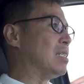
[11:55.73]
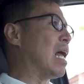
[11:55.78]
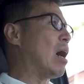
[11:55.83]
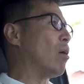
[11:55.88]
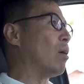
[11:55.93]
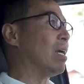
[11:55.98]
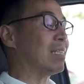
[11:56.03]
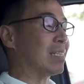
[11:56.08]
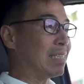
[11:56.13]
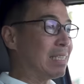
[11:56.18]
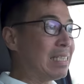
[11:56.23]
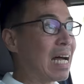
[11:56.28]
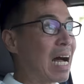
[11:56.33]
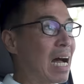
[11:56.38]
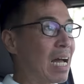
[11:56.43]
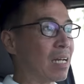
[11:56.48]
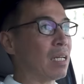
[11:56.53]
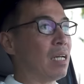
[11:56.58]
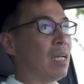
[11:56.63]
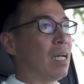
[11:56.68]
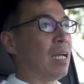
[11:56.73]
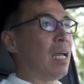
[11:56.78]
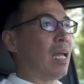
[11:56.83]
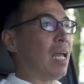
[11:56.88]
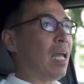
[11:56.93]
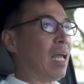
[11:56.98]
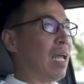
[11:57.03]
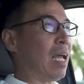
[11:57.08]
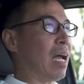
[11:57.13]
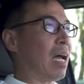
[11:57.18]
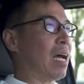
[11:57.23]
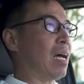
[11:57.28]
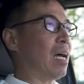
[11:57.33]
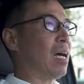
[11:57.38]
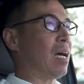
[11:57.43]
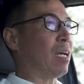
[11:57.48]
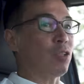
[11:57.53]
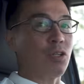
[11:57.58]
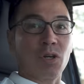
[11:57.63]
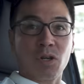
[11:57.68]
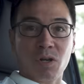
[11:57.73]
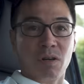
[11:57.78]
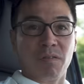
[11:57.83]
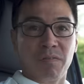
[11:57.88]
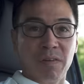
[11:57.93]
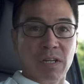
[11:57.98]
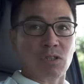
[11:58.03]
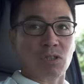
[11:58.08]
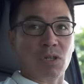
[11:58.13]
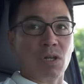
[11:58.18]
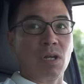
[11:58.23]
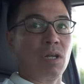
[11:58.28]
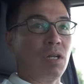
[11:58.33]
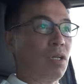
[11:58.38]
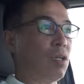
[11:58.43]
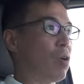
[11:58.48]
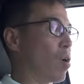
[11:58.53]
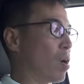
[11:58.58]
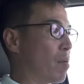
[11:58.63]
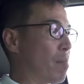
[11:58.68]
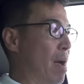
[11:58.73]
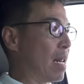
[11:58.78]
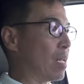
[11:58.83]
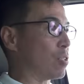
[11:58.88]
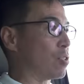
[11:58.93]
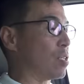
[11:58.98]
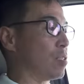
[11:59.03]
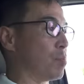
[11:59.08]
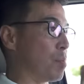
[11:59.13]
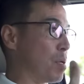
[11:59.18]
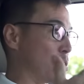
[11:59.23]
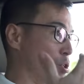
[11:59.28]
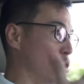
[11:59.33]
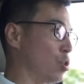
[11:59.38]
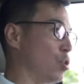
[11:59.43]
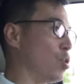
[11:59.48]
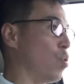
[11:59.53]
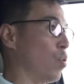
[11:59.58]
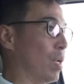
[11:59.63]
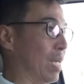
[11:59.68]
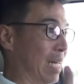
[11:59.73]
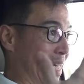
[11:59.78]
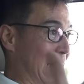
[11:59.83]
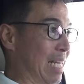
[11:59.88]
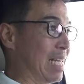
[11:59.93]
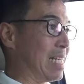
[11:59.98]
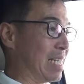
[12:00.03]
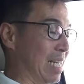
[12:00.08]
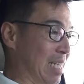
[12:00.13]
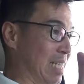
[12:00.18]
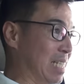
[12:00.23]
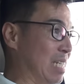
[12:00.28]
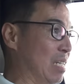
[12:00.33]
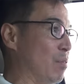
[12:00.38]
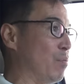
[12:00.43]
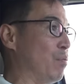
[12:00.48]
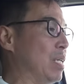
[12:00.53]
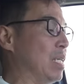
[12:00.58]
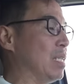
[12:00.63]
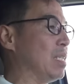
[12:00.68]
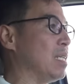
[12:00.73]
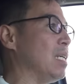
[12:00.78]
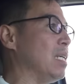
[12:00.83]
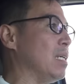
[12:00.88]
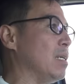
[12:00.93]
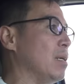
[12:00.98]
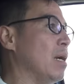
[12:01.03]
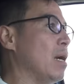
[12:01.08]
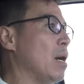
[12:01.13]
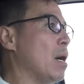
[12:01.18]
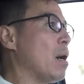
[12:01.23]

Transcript: Now, it's not uh, your conventional automatic transmission. No, it is a CVT.